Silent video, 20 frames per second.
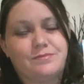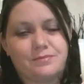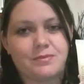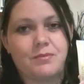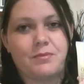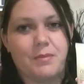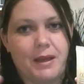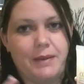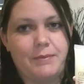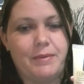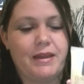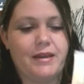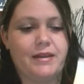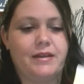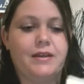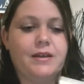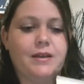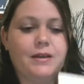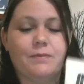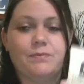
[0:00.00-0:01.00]
My
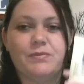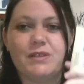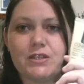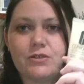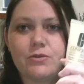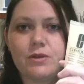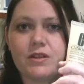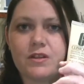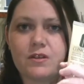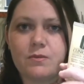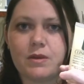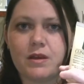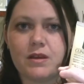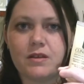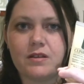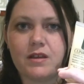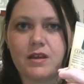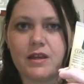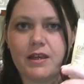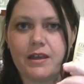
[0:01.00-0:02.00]
bad. This one smells
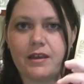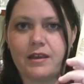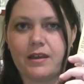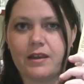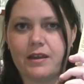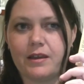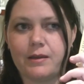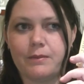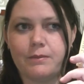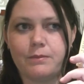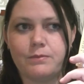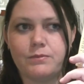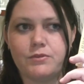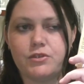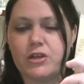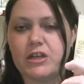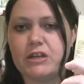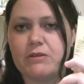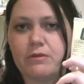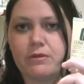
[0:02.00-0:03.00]
like
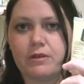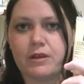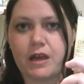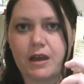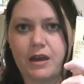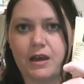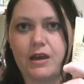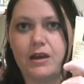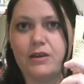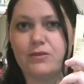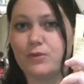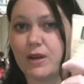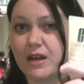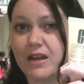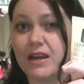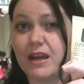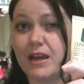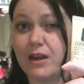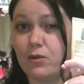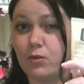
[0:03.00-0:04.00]
dirty car
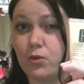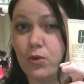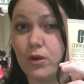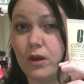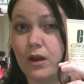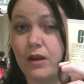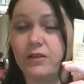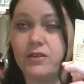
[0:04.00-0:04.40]
radiator water.